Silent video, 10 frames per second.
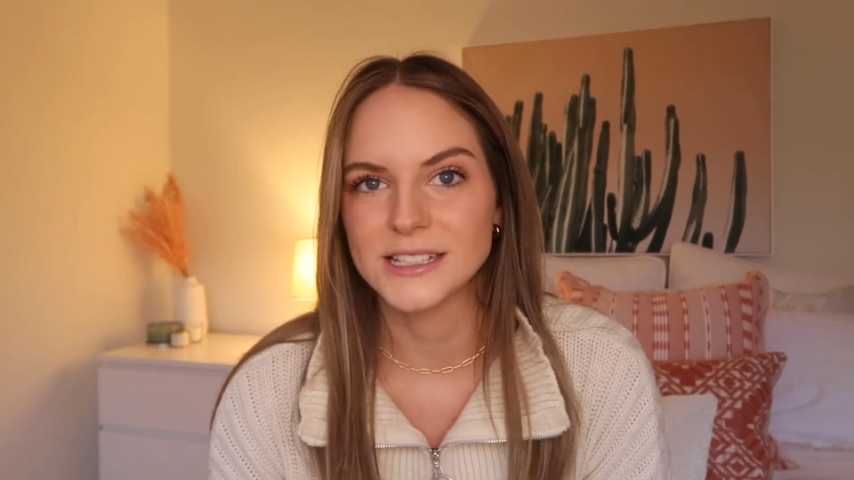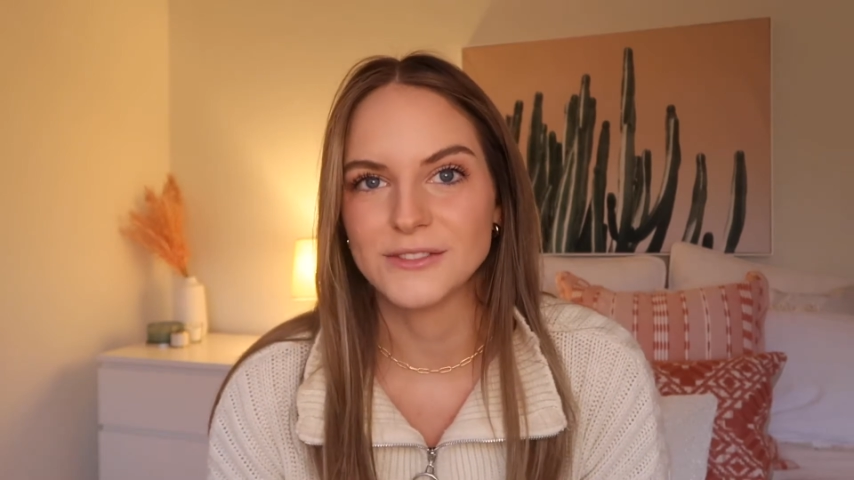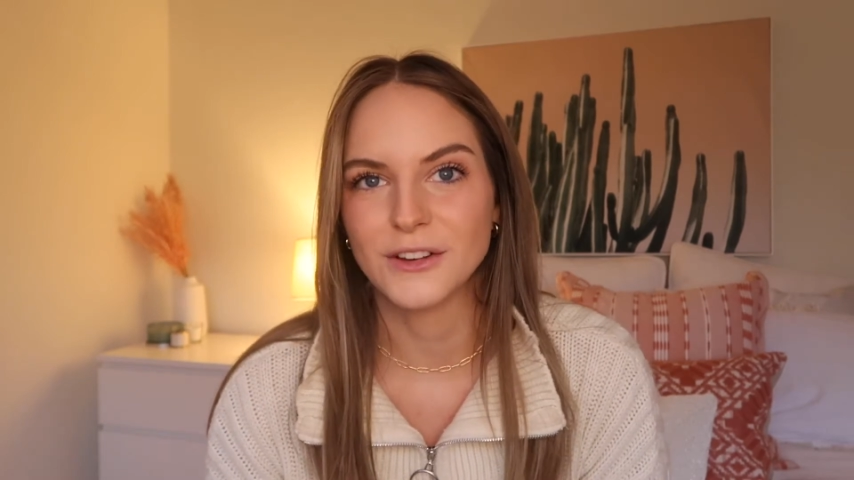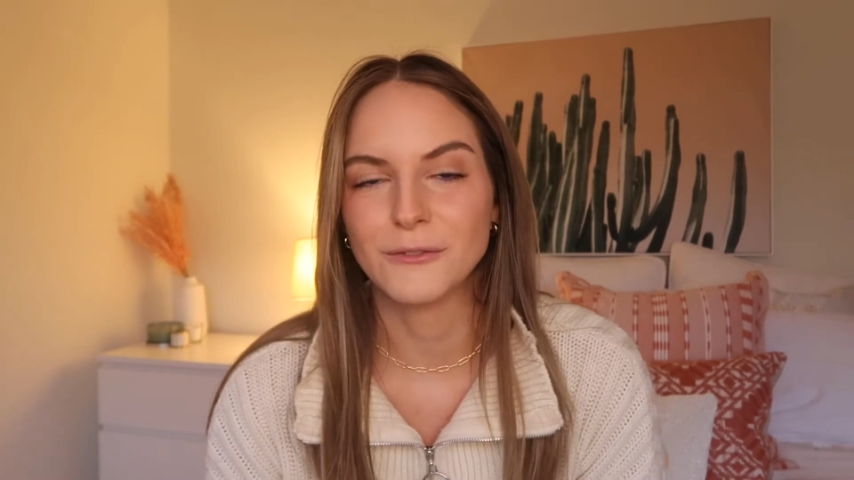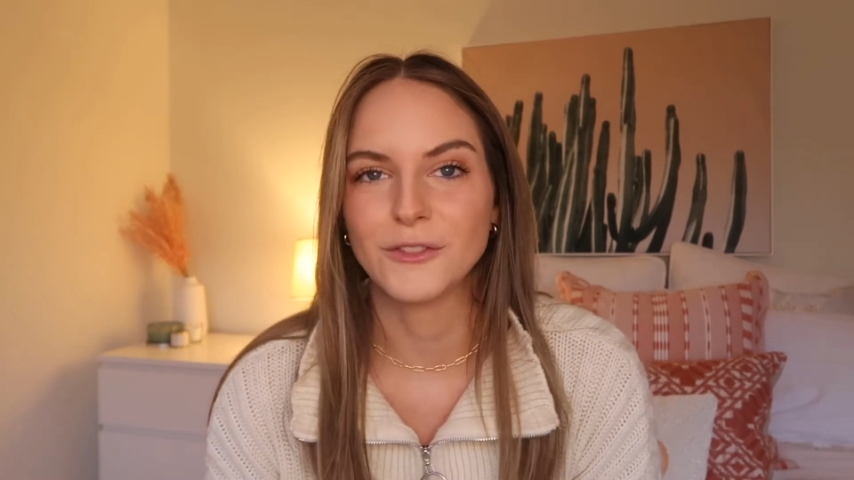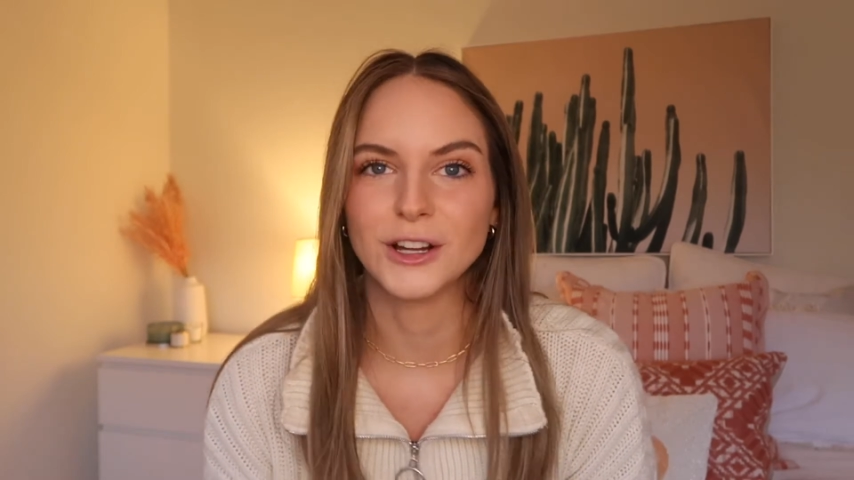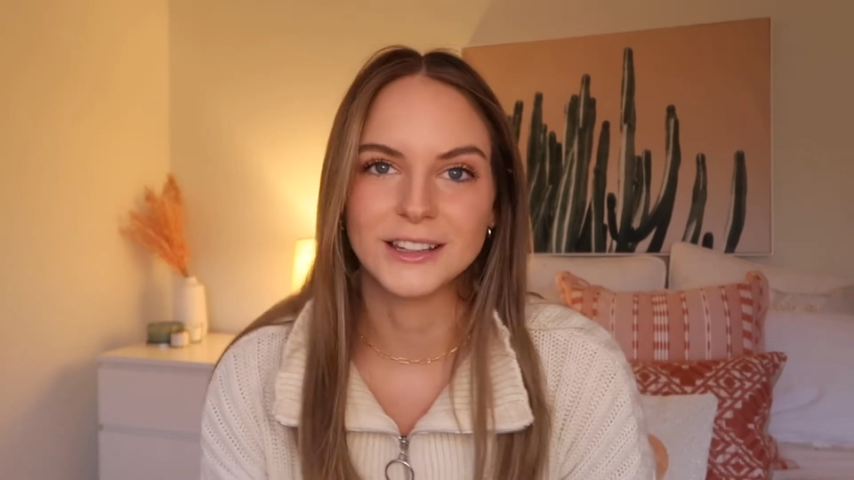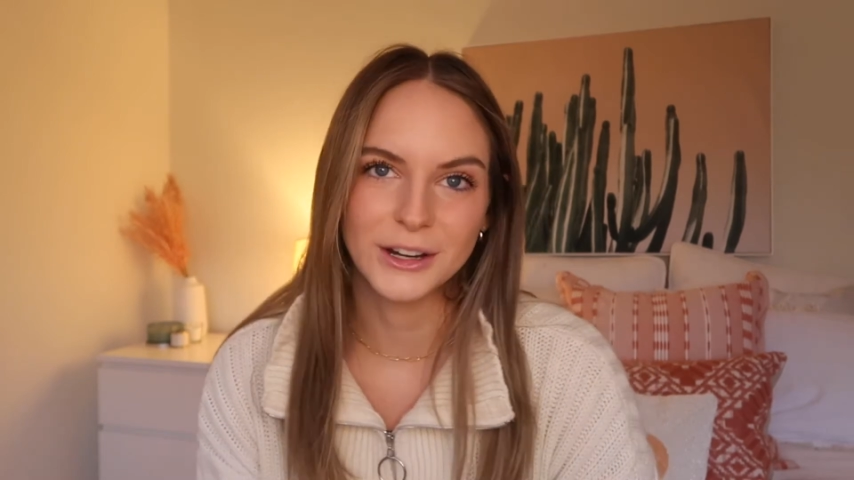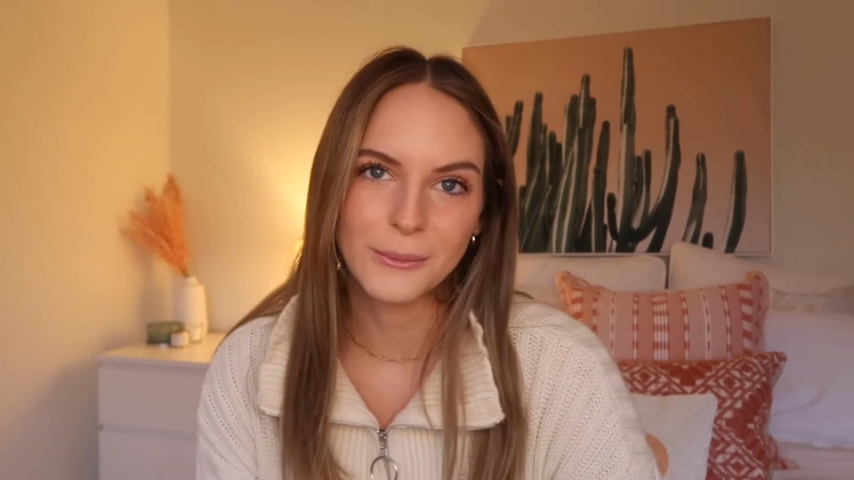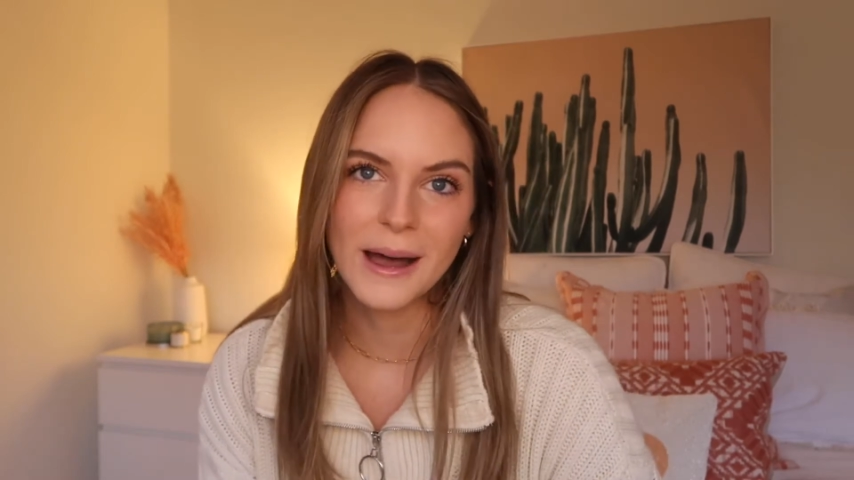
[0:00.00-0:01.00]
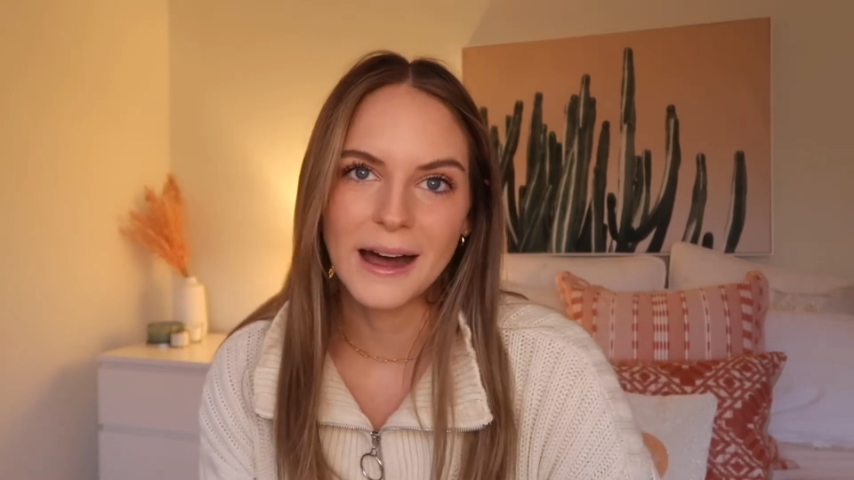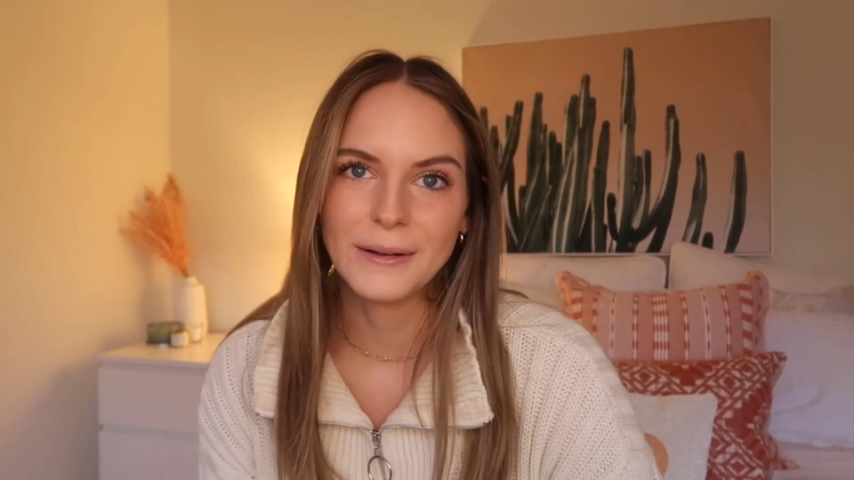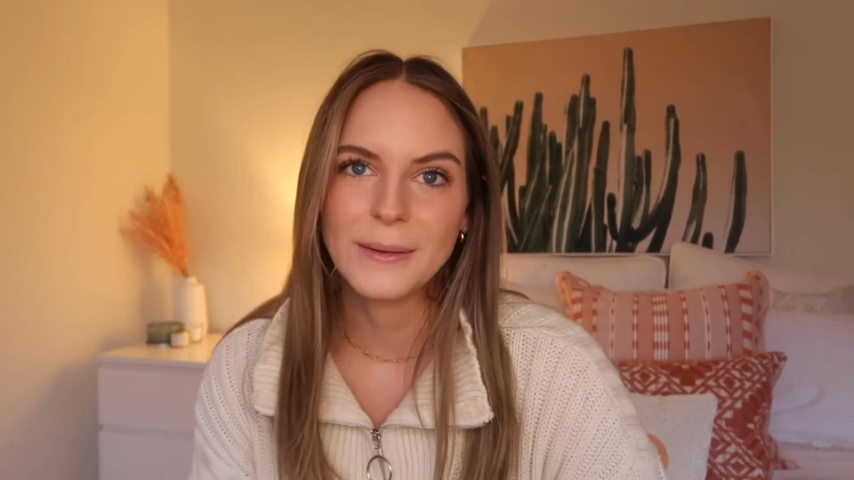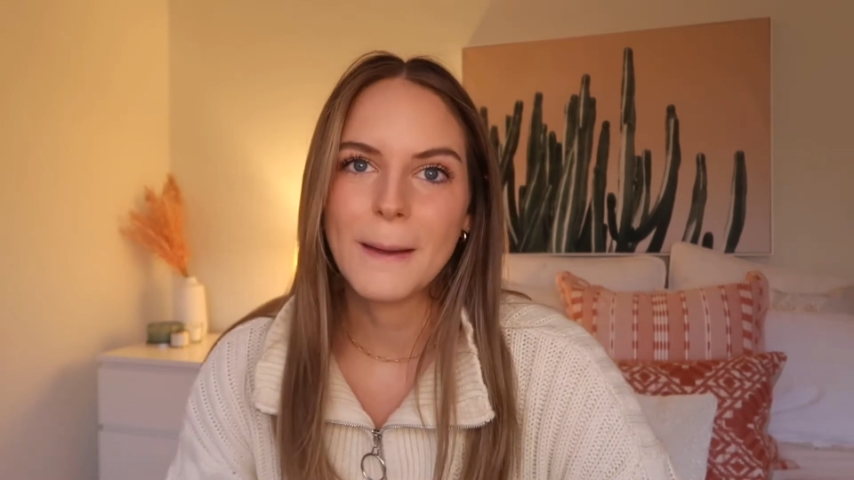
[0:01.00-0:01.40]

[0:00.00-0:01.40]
to film for a little while